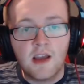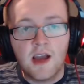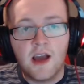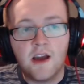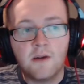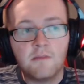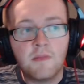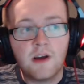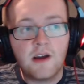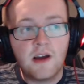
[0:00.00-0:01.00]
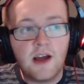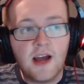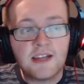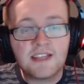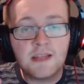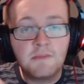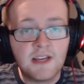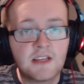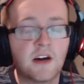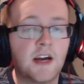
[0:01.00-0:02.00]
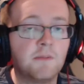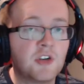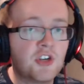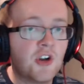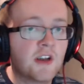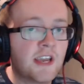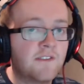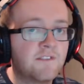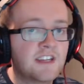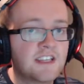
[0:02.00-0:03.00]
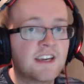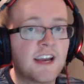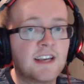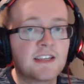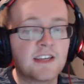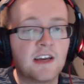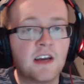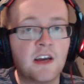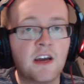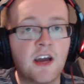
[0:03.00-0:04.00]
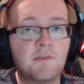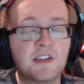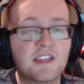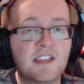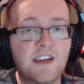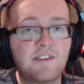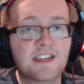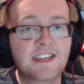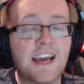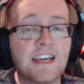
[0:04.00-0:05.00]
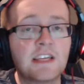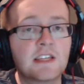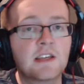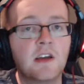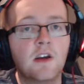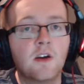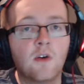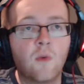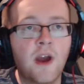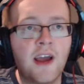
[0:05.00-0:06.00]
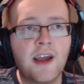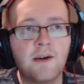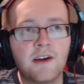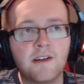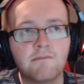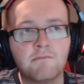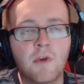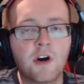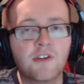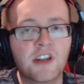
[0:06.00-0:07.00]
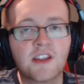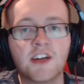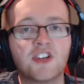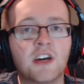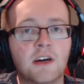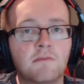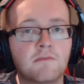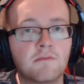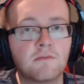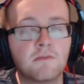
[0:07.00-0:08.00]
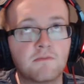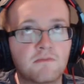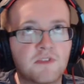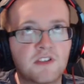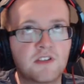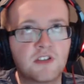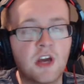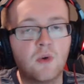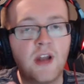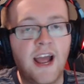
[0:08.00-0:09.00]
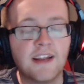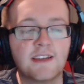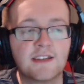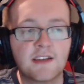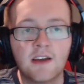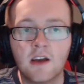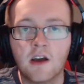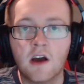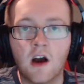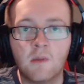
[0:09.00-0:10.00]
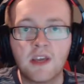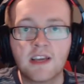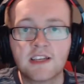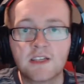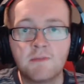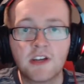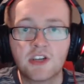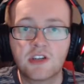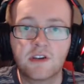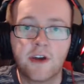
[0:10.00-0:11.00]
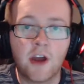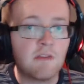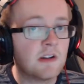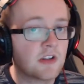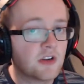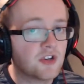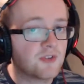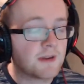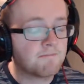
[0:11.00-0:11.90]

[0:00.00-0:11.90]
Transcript: As in the meantime, Sherlock investigates a mysterious case where Margaret Thatcher stone heads are being smashed around the country.